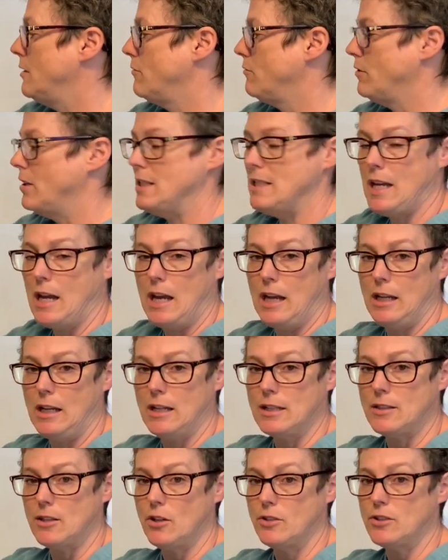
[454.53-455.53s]
of retaining
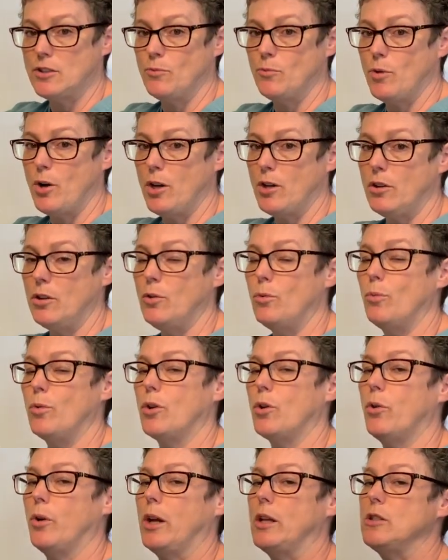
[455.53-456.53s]
salt and water, we're
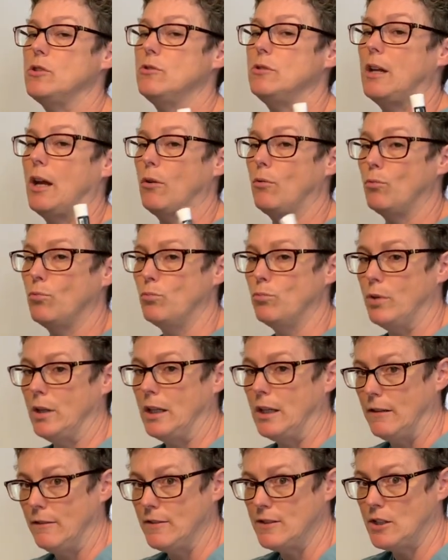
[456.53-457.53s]
going to get
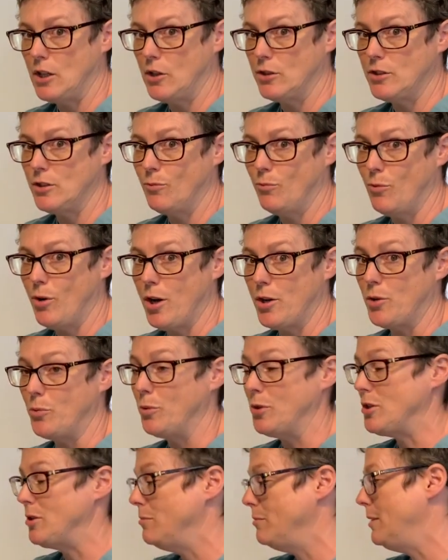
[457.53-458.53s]
rid of salt and water,
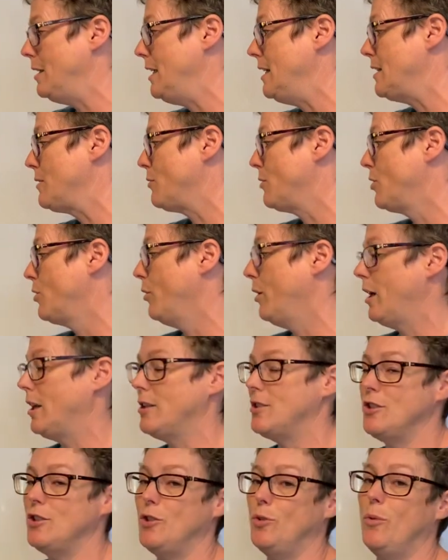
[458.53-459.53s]
which means we're going
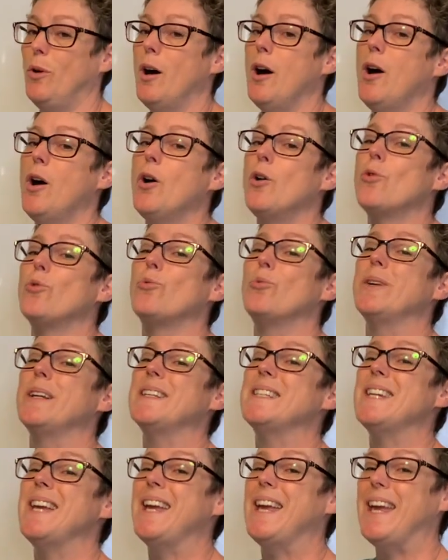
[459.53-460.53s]
to
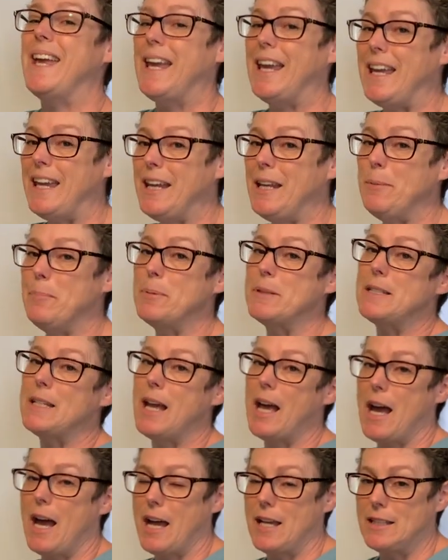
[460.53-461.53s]
retain
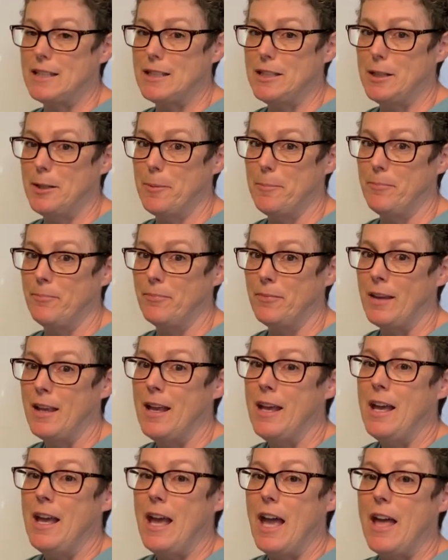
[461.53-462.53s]
potassium.
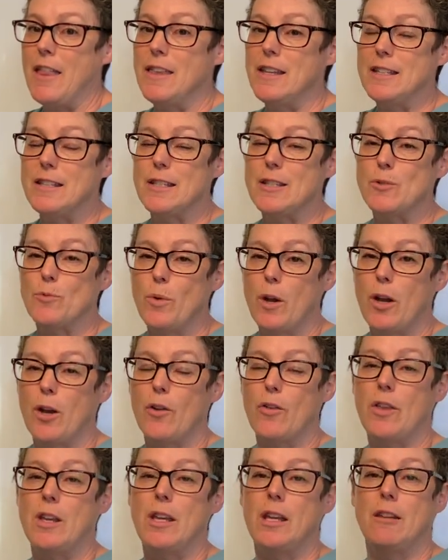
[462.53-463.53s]
And this is
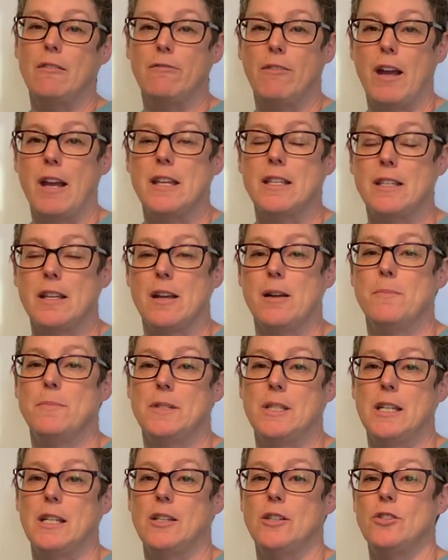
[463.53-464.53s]
where the advice
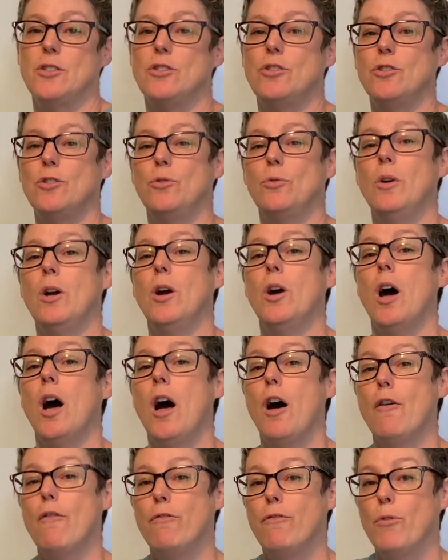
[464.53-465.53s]
comes in to
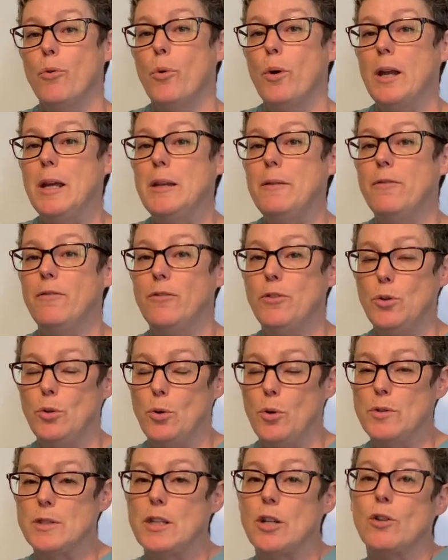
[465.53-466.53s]
avoid
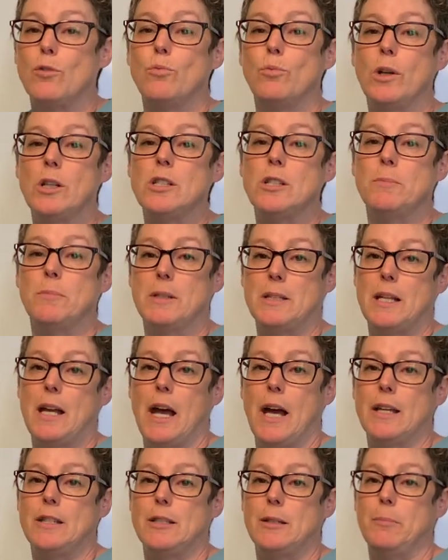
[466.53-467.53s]
foods that are rich in
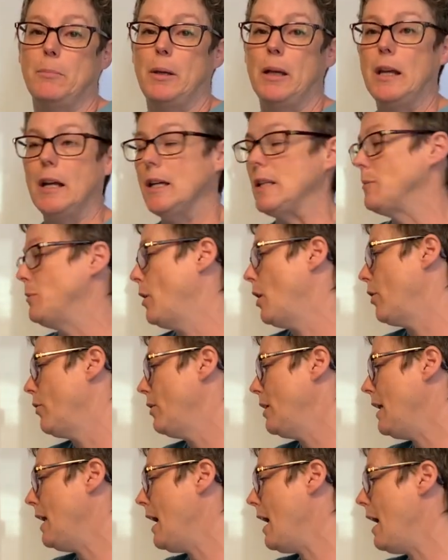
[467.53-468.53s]
potassium because we
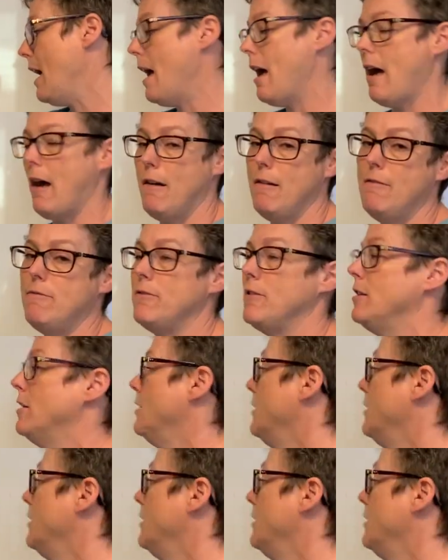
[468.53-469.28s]
already have,